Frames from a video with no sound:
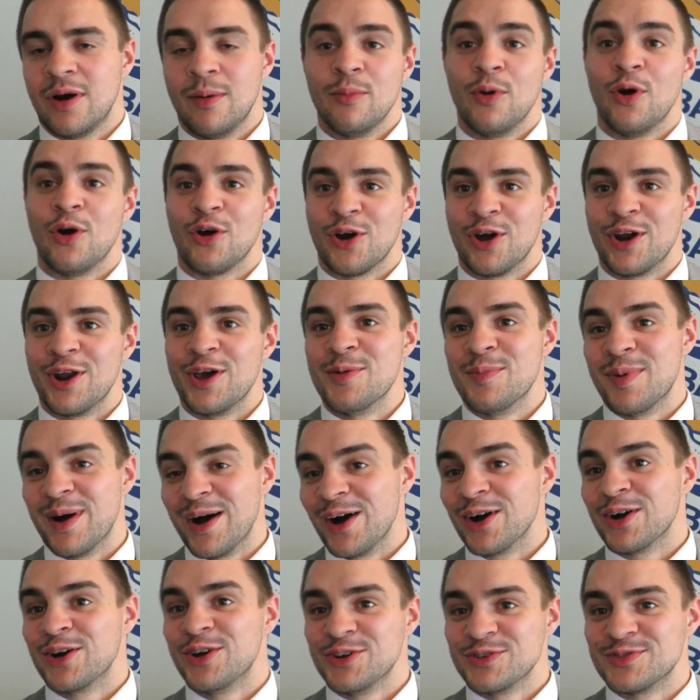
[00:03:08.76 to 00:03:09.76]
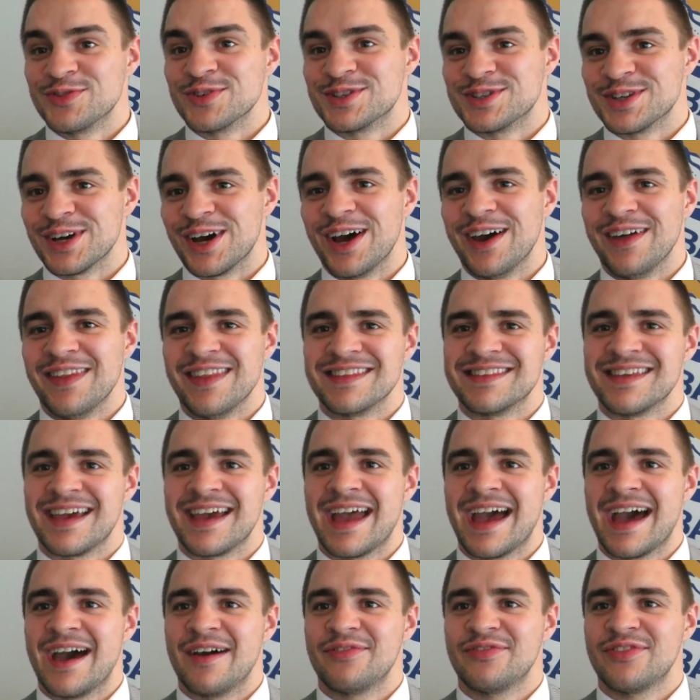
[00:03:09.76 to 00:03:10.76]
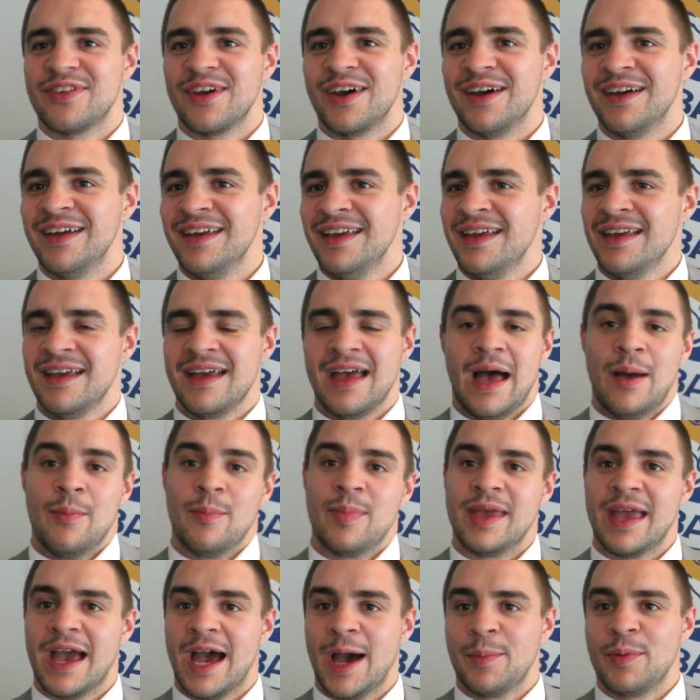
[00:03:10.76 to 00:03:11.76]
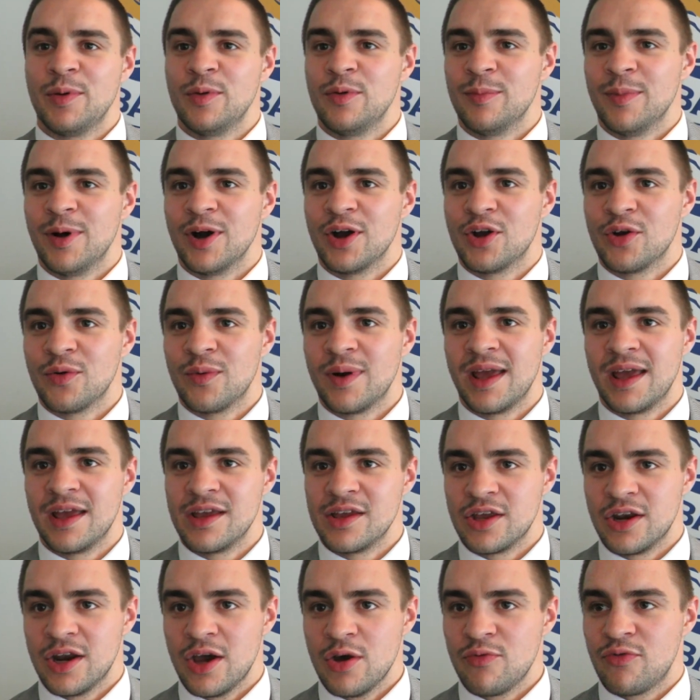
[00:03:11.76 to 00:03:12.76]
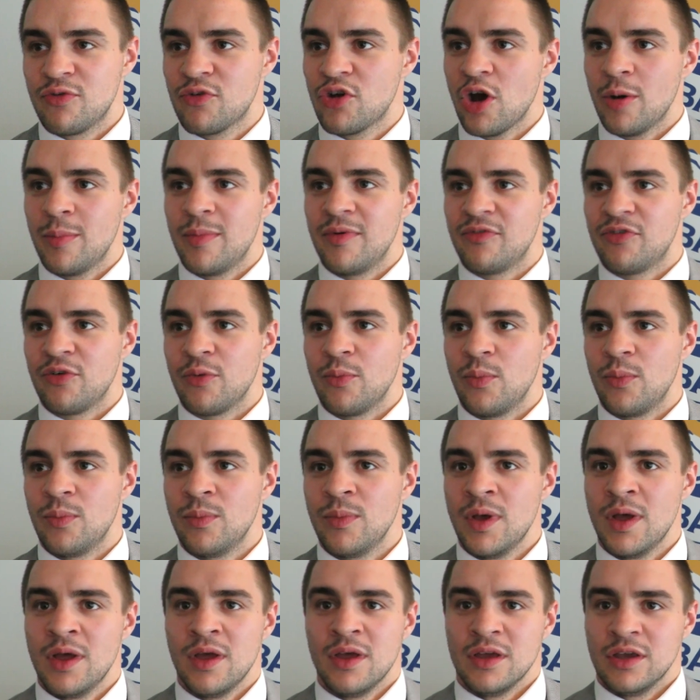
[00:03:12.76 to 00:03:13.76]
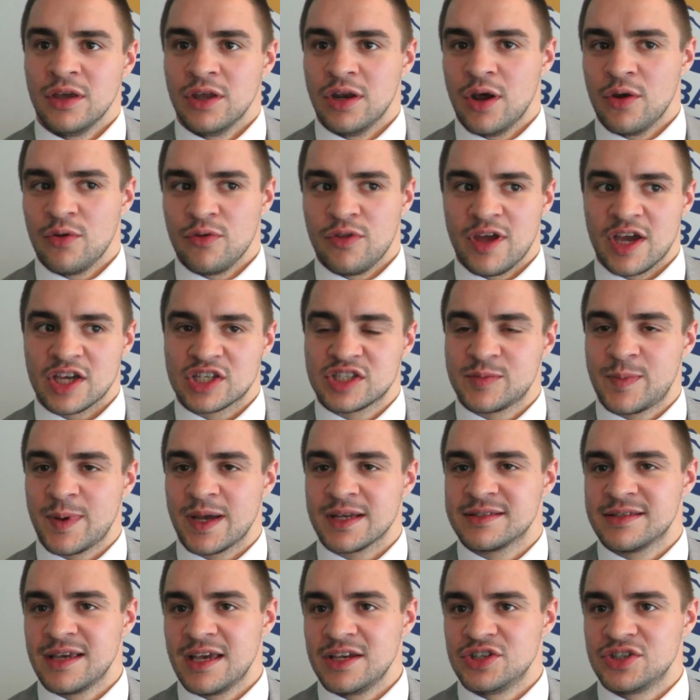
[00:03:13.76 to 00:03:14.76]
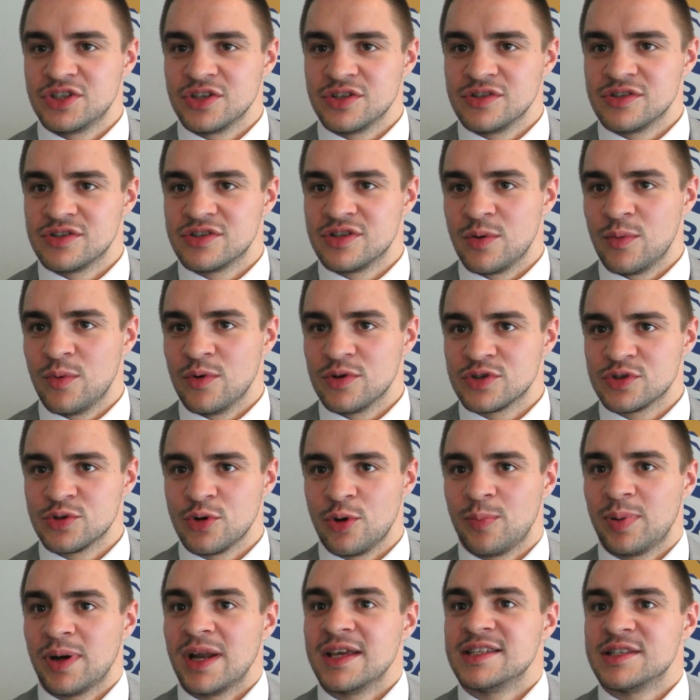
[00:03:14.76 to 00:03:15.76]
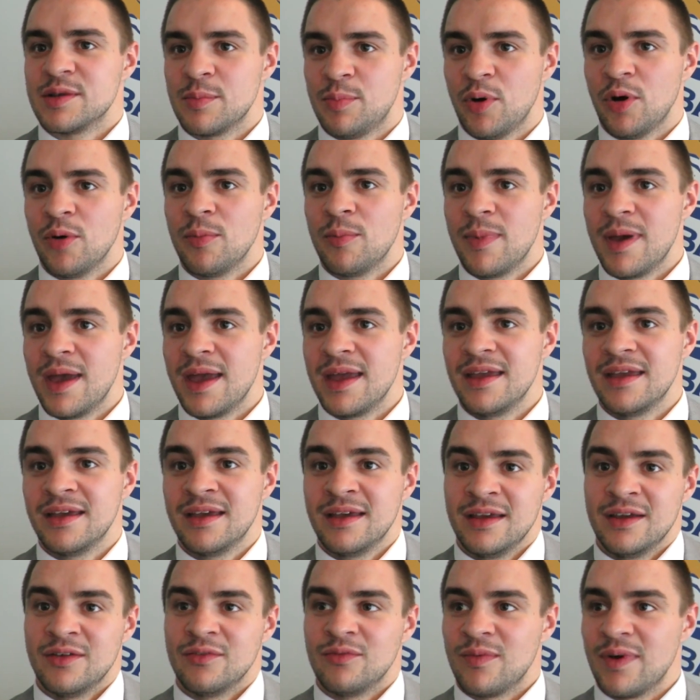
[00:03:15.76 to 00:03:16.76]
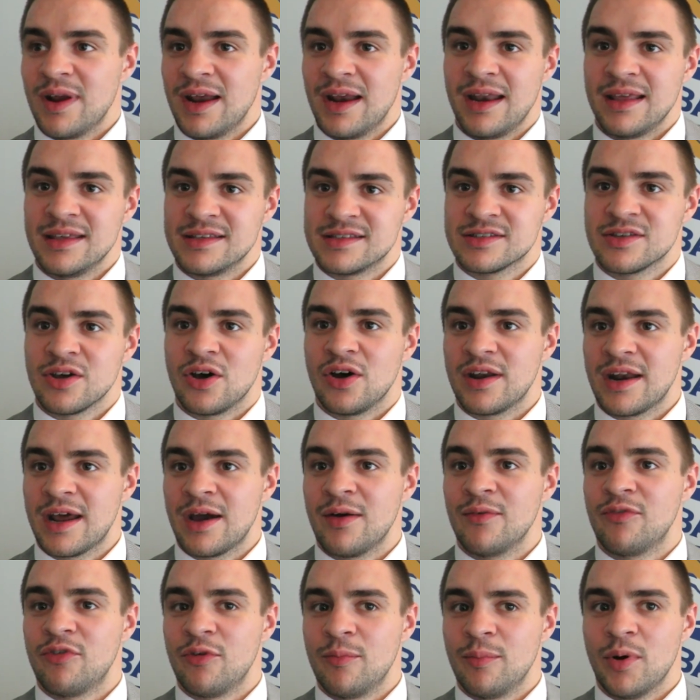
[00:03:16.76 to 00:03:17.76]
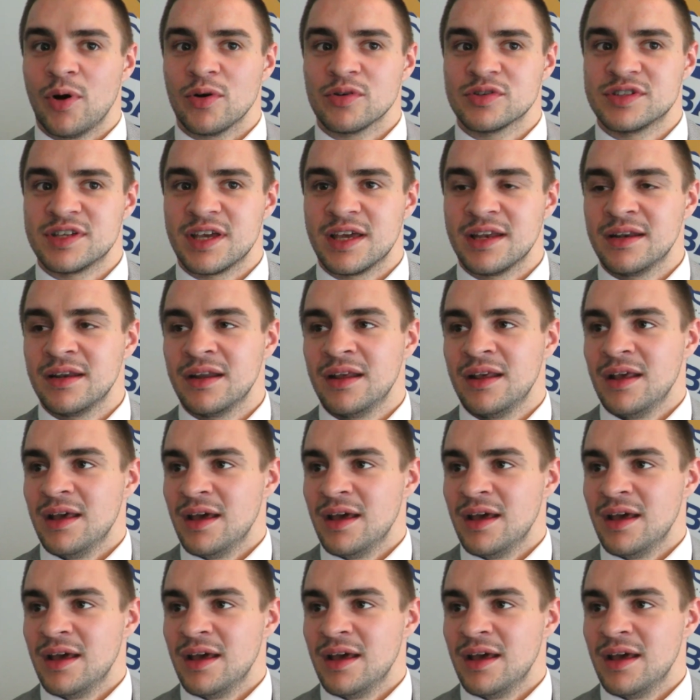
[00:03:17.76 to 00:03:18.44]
I'm not going to, but I could retire the day after and be happy with my career. You know, coming from you know the expectations that were sort of placed upon me, really starting out from boxing,